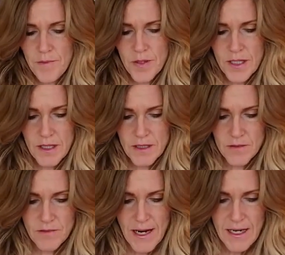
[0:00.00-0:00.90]
Put
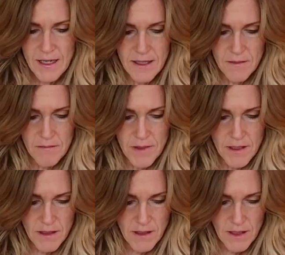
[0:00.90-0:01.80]
this right in the
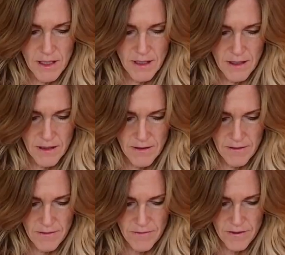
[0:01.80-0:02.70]
middle
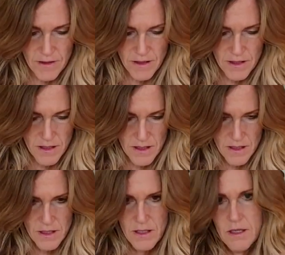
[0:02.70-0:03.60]
of,
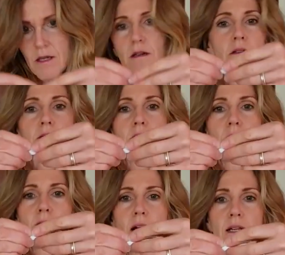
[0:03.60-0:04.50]
so
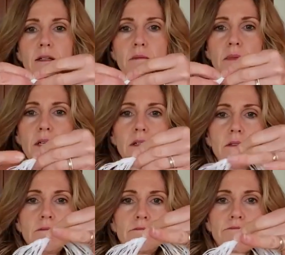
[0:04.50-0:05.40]
I'm finding the
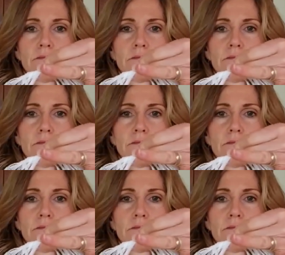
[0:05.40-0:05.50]
middle.